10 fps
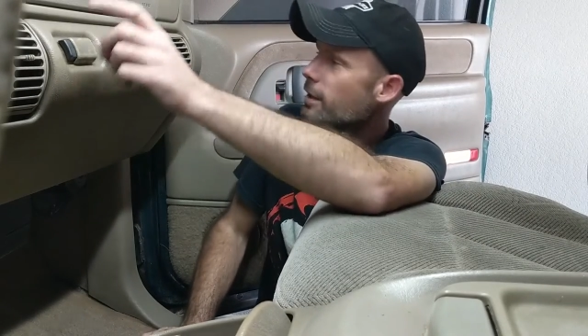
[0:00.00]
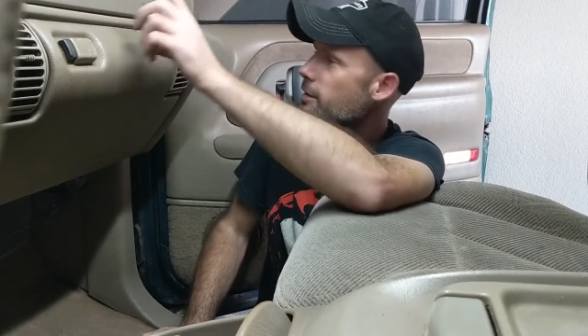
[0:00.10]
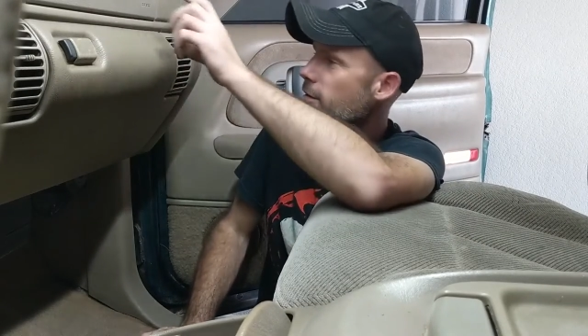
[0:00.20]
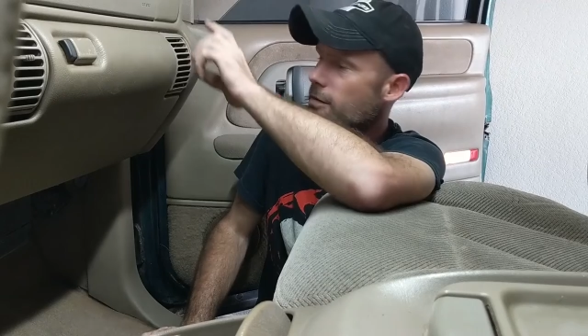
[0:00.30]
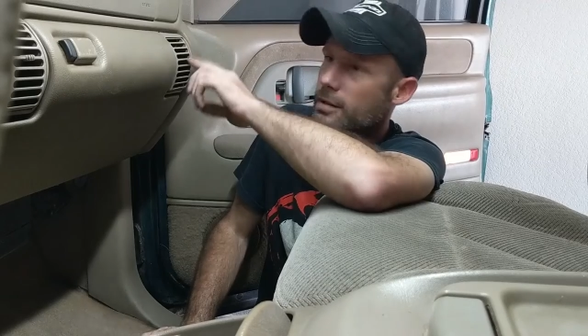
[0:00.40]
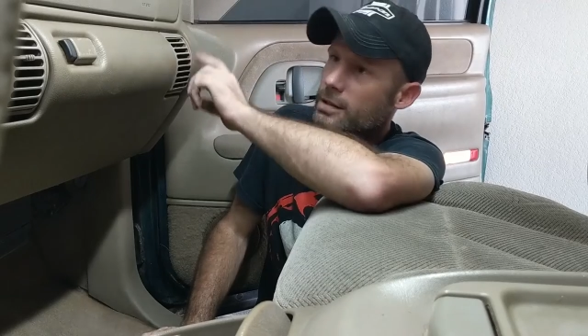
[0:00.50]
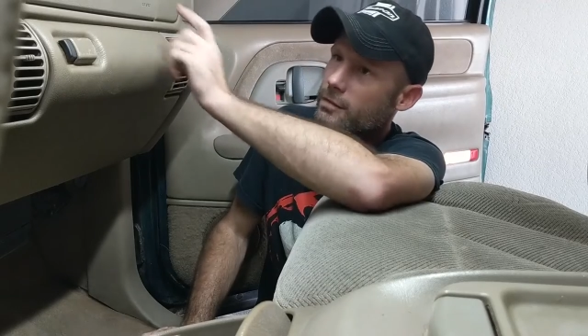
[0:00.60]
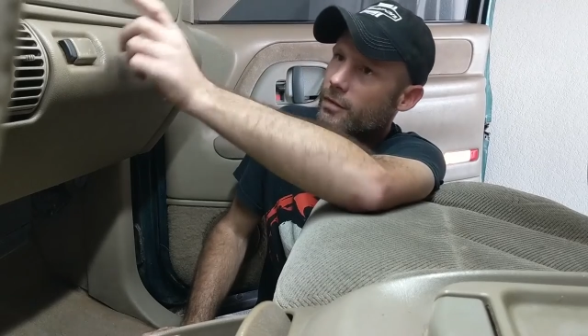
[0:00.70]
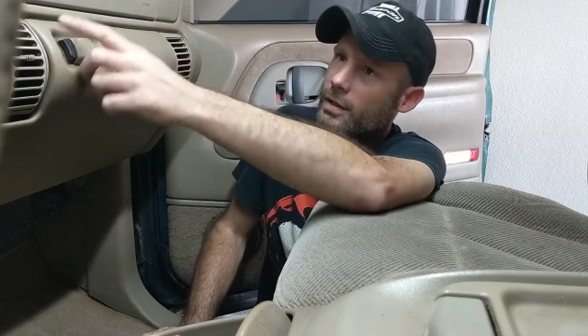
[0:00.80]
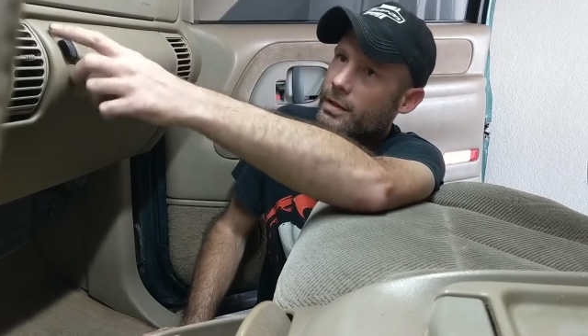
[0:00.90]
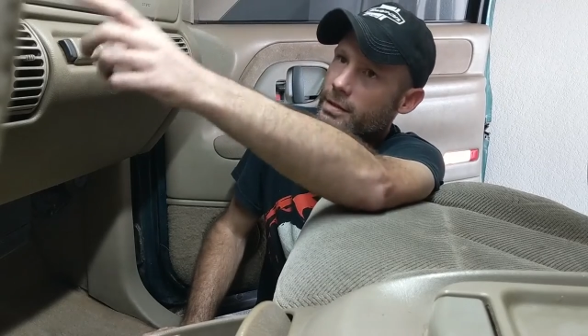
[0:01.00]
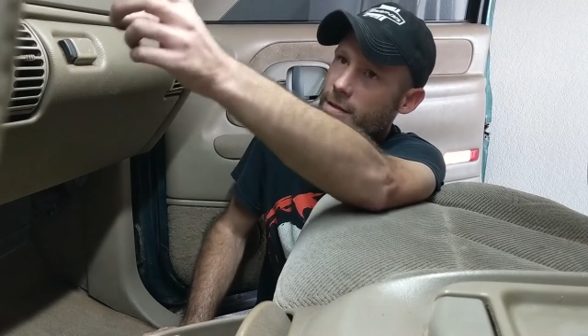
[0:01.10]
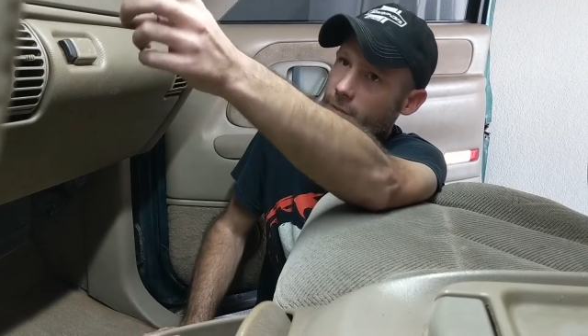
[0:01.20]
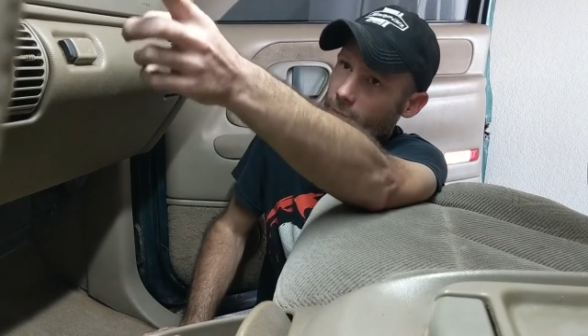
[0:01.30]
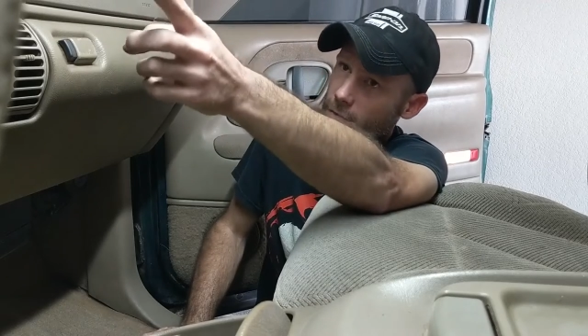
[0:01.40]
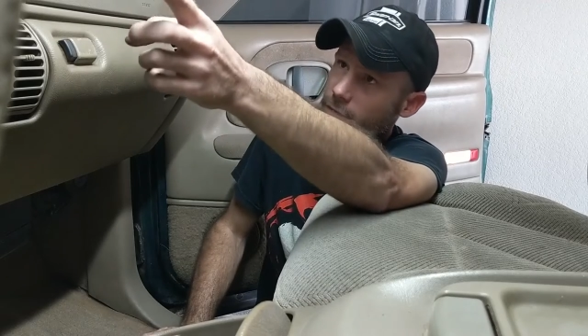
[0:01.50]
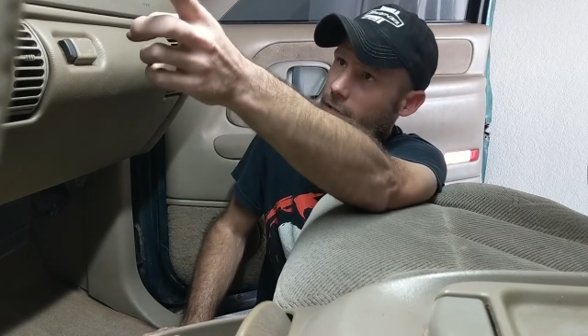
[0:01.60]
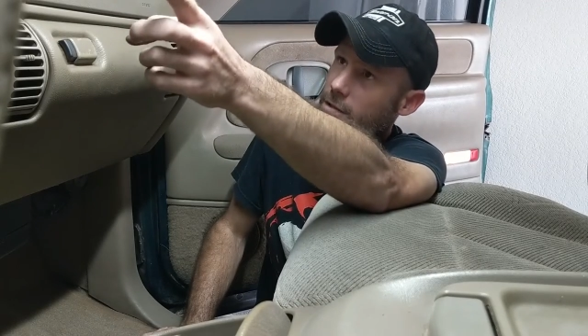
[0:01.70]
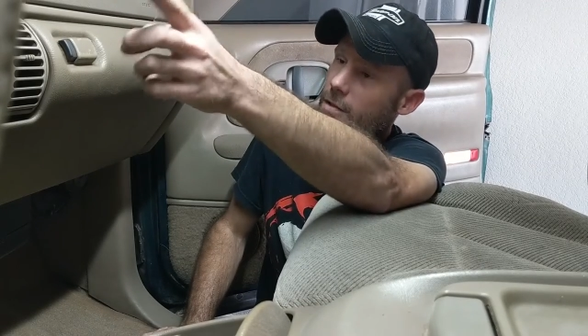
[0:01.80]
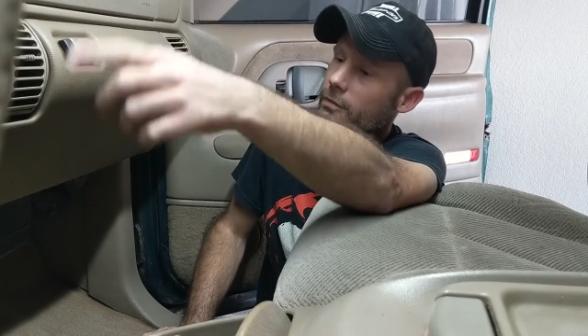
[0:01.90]
out to these vents, to those
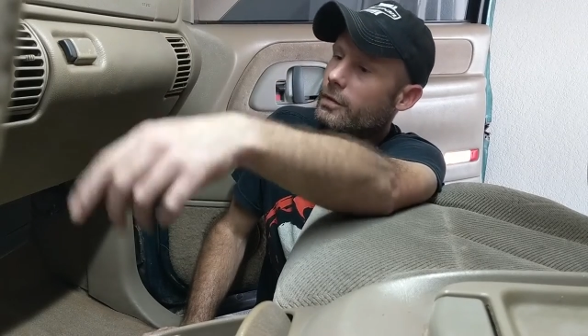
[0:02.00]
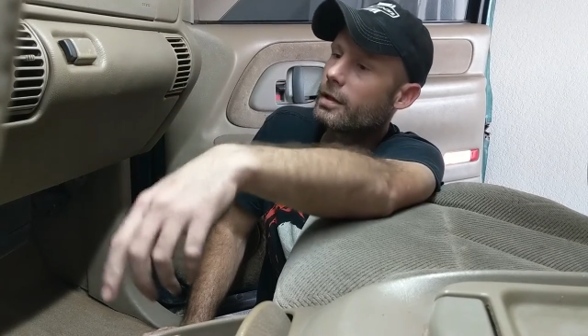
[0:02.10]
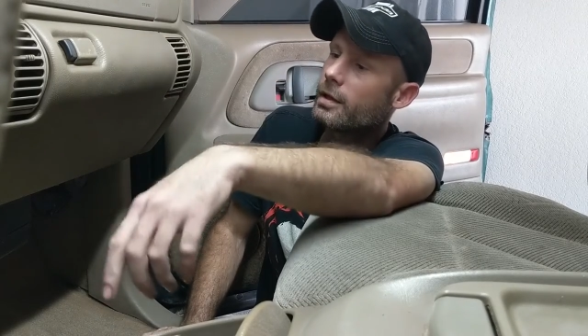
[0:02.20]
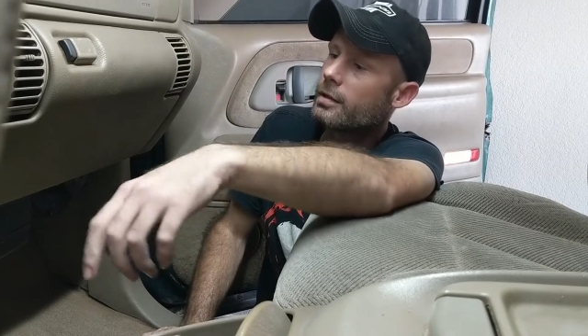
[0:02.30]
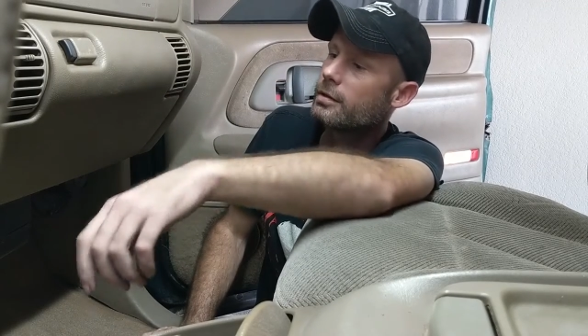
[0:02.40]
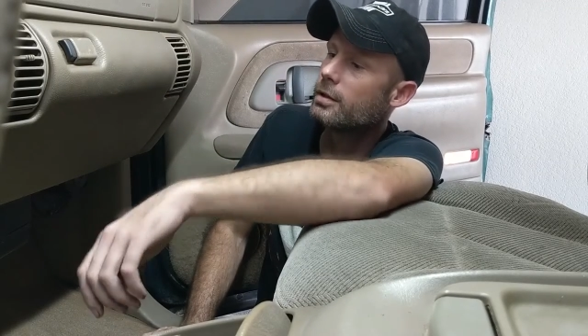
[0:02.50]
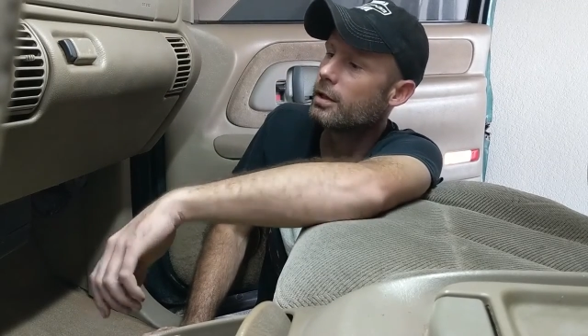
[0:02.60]
vents over there,